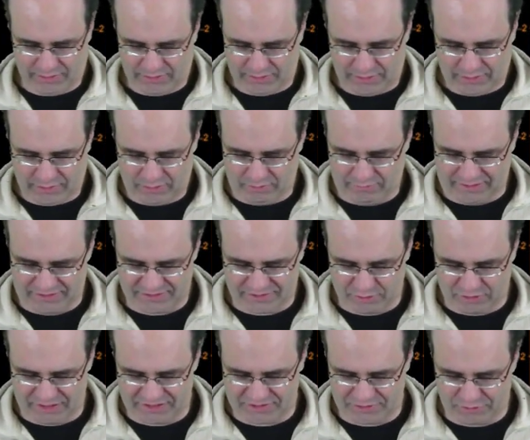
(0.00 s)
All right, so
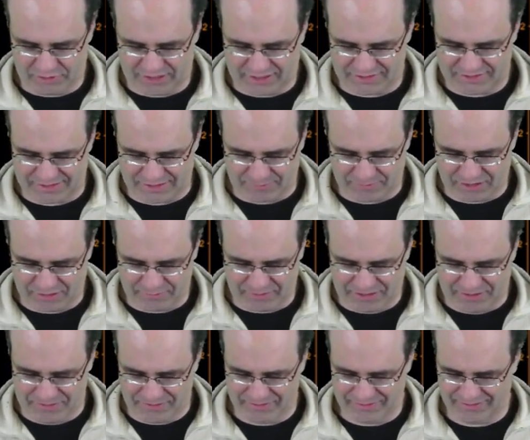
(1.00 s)
let's look at something
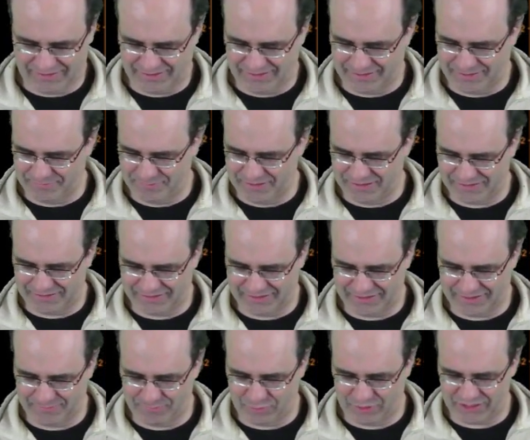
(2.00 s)
a bit
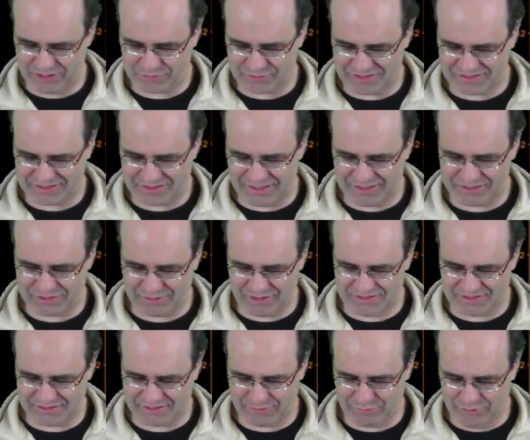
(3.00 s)
more interesting. So
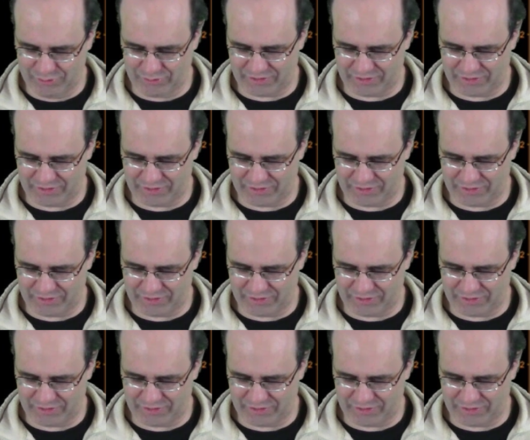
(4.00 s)
let's say we look